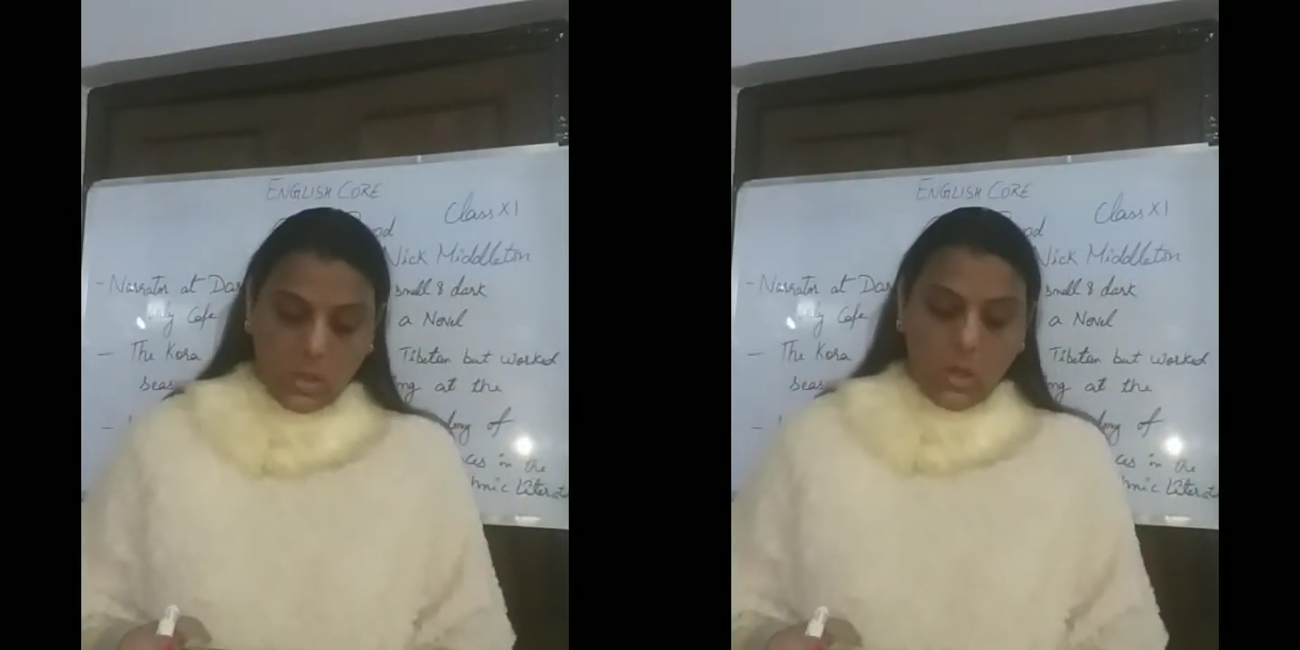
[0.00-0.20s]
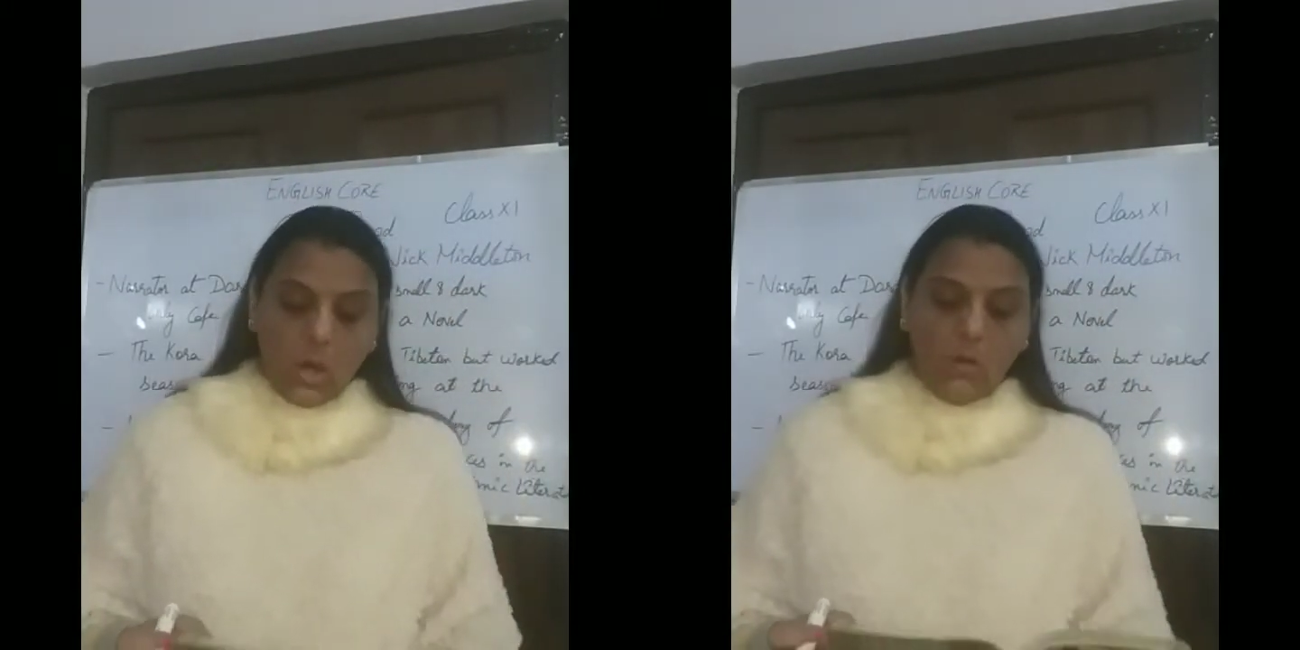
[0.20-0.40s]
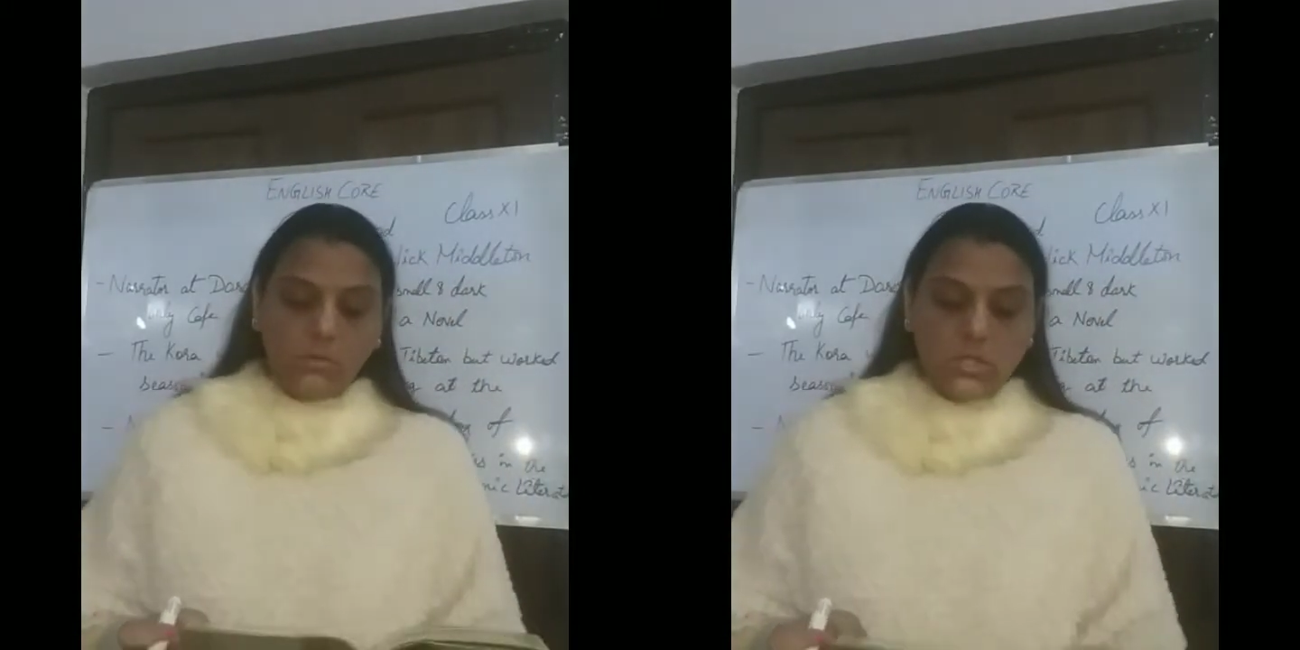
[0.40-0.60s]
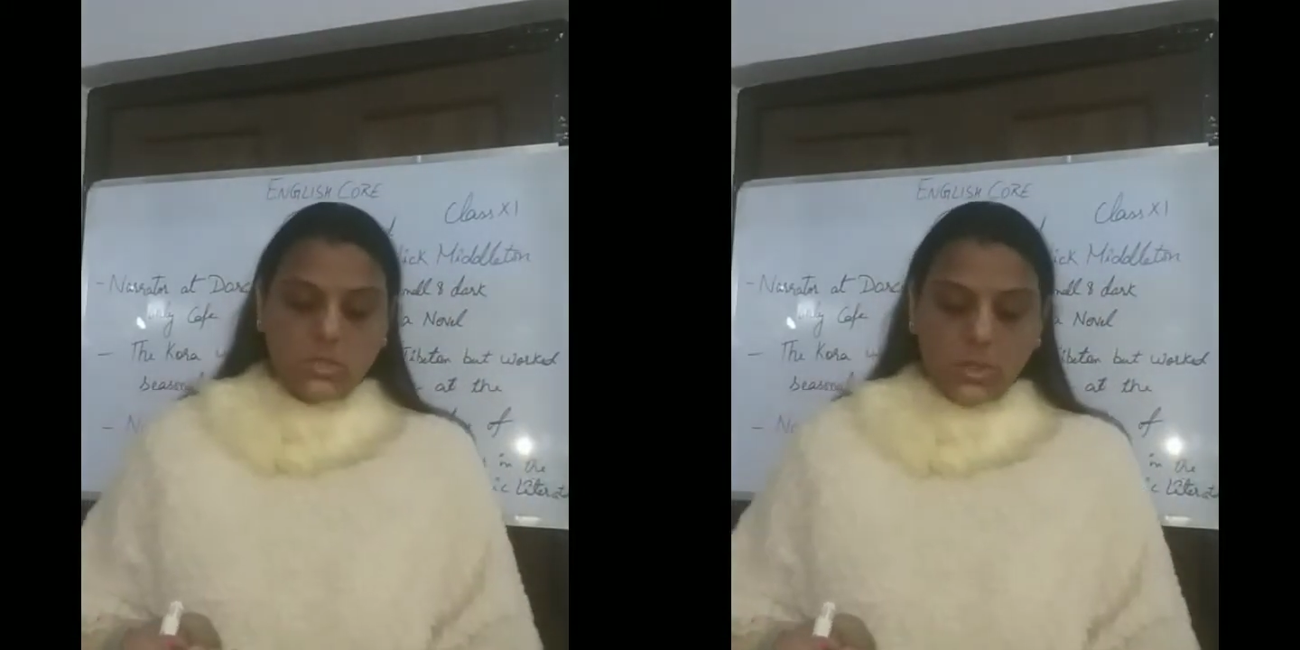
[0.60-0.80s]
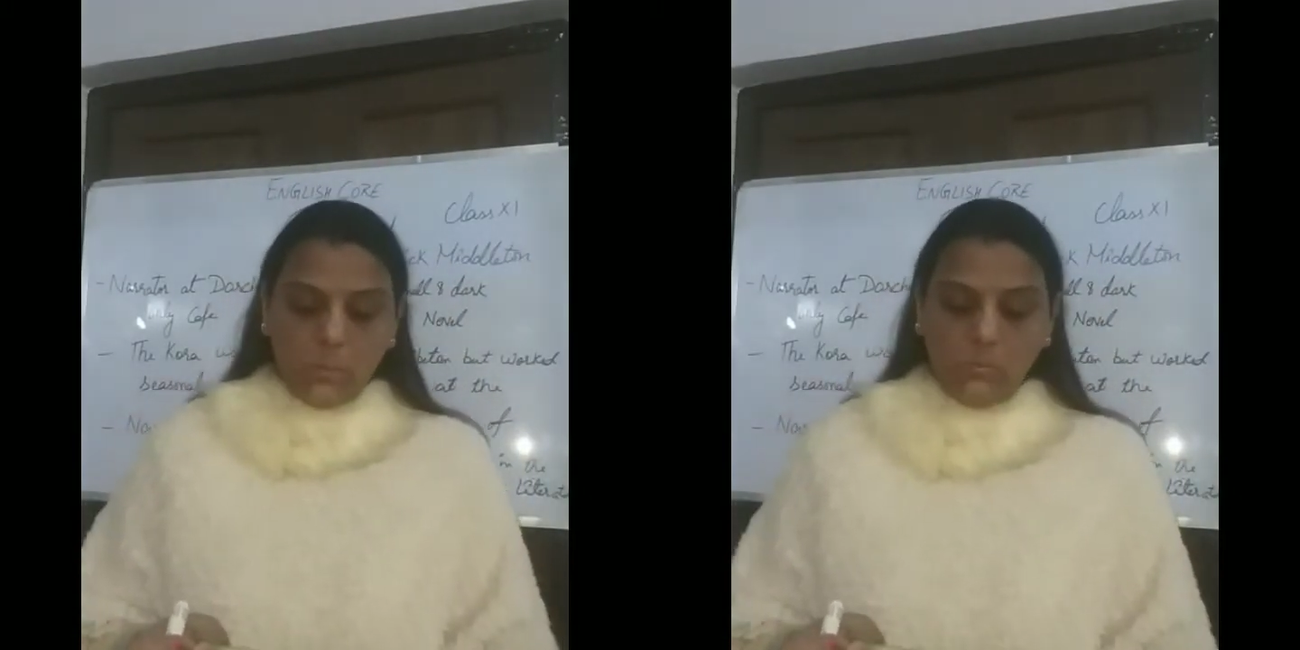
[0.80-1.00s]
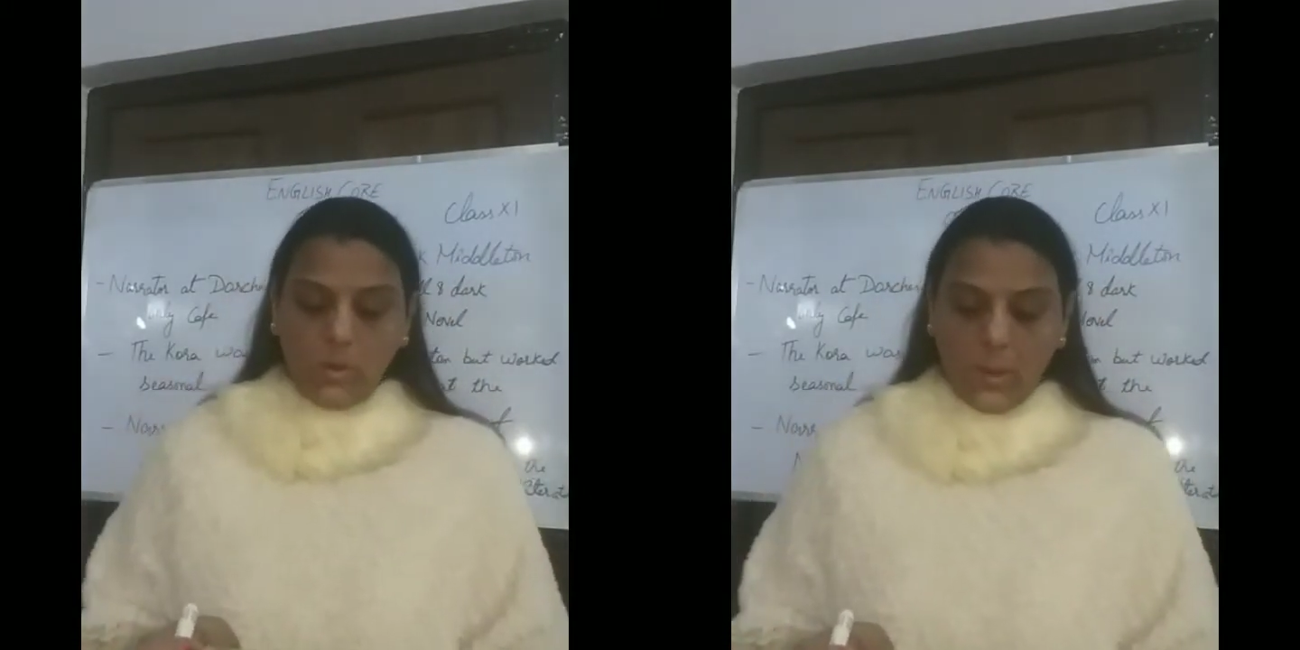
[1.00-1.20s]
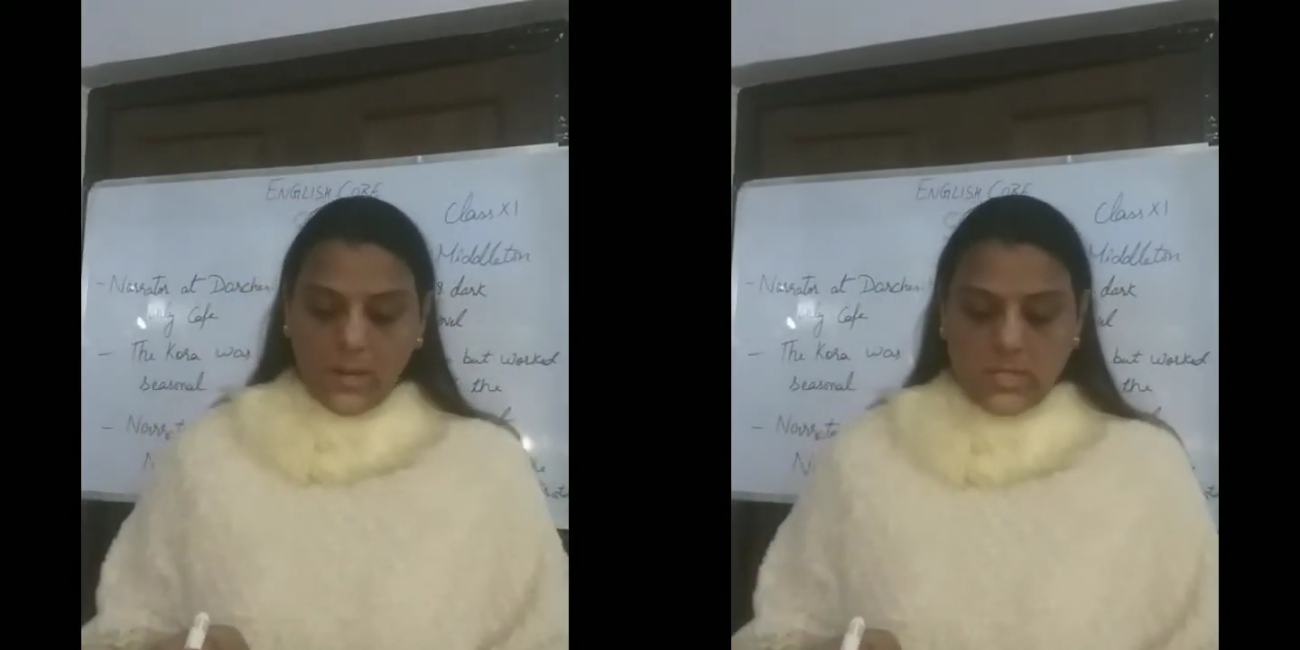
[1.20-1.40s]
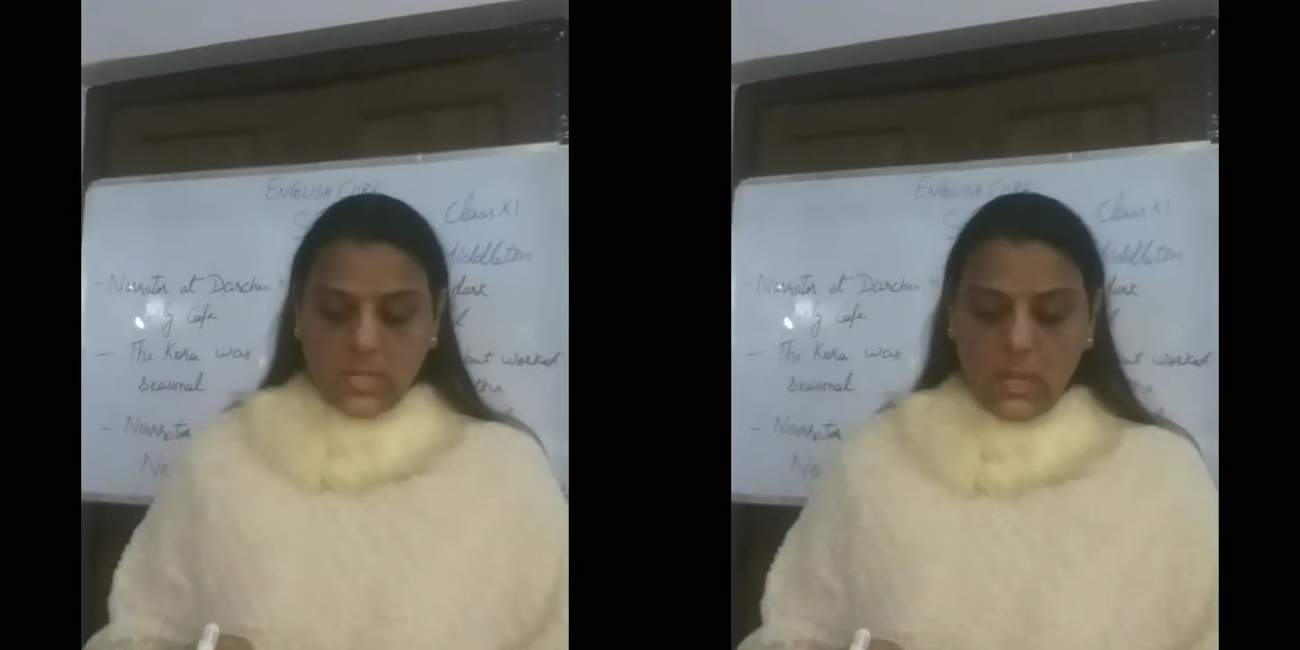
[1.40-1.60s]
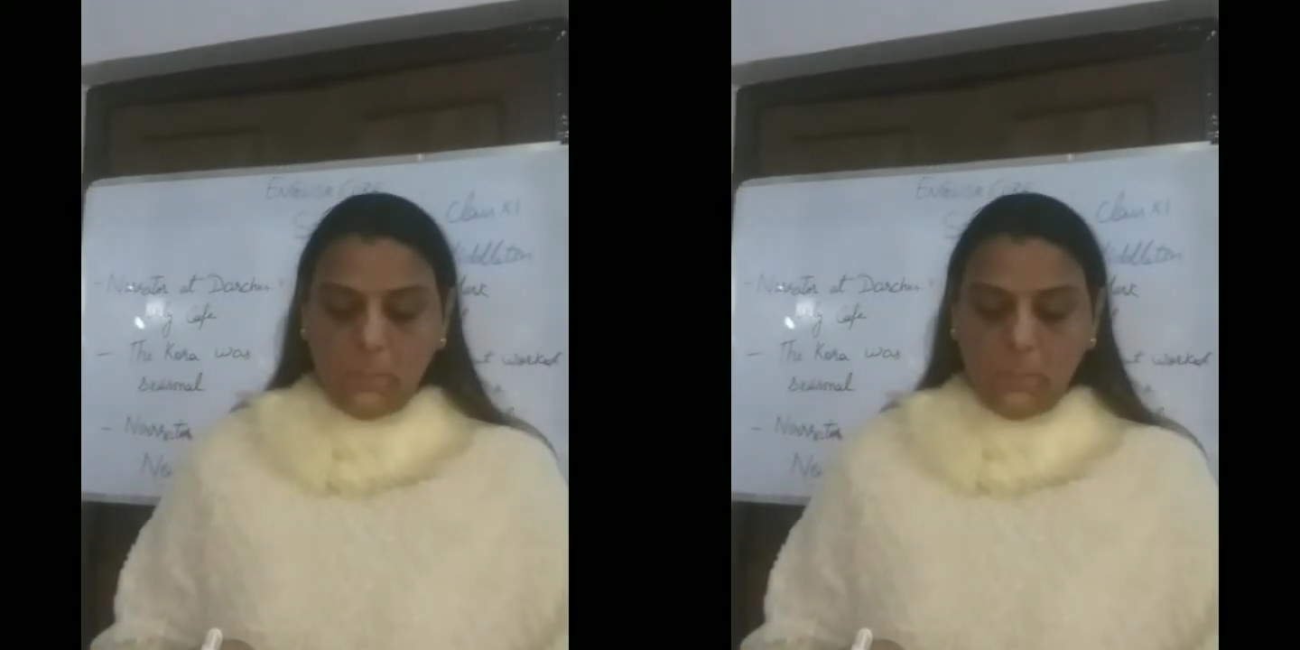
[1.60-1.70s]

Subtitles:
of the stripped variety,